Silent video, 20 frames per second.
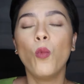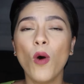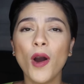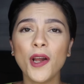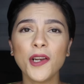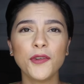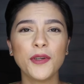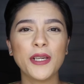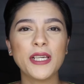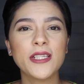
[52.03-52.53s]

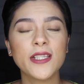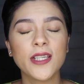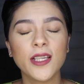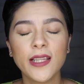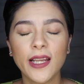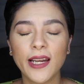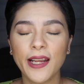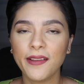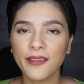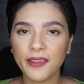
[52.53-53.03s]
one reason
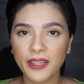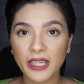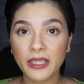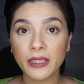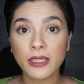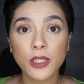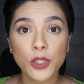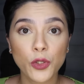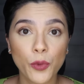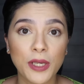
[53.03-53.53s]
that i think
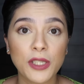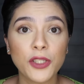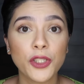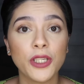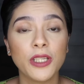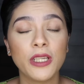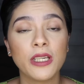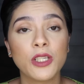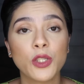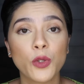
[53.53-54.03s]
this
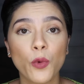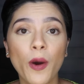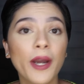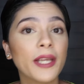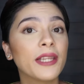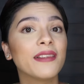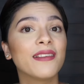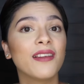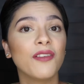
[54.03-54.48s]
question is quite